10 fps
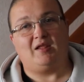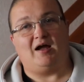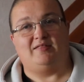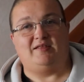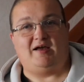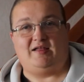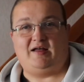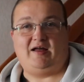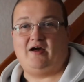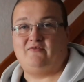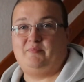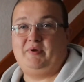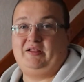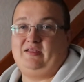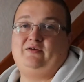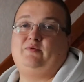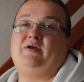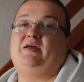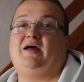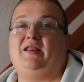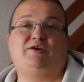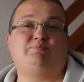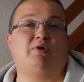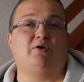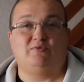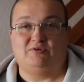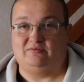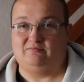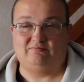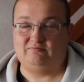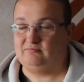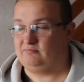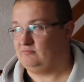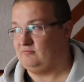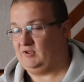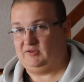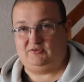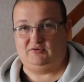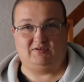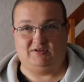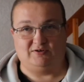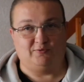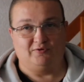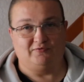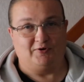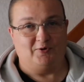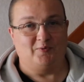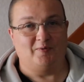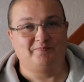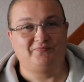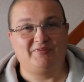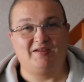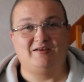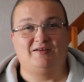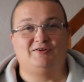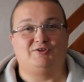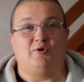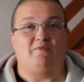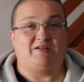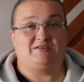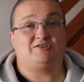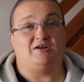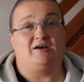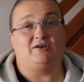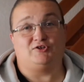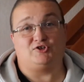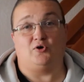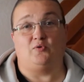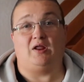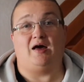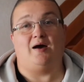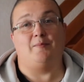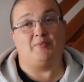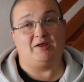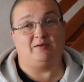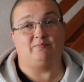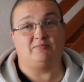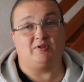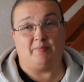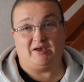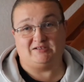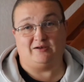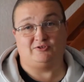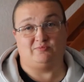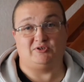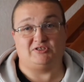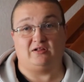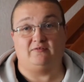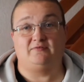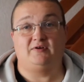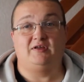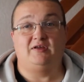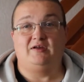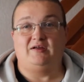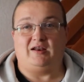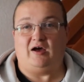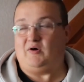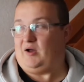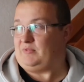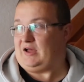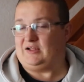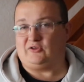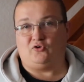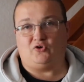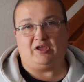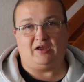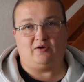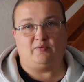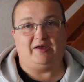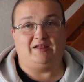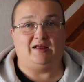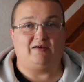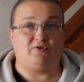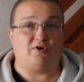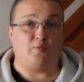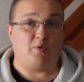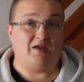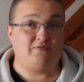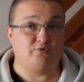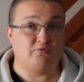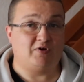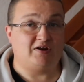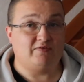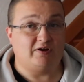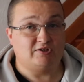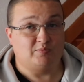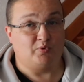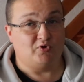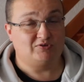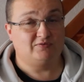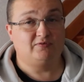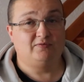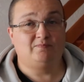and then I have a big thing where I'll explode and it's just that's no good for no one. So I've had to try and control that and bring the best out of myself. Now I'm kind of lucky in a way that I've got a wife who's very very supportive.